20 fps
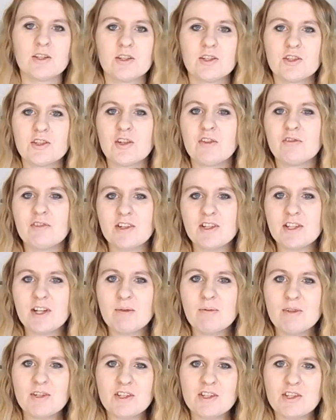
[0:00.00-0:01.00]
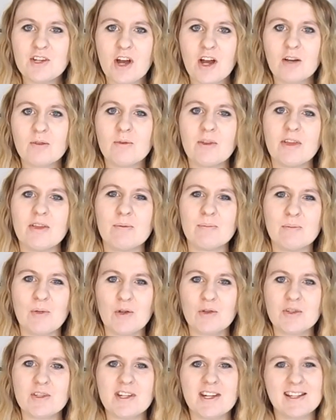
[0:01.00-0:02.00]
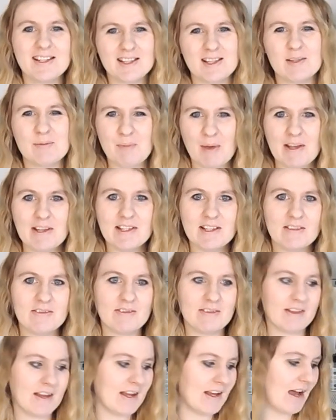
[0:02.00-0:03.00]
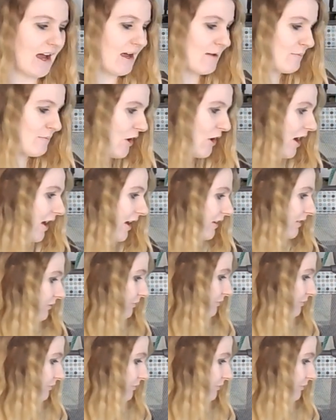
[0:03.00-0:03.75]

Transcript: So first I want to start with the most expensive thing I bought.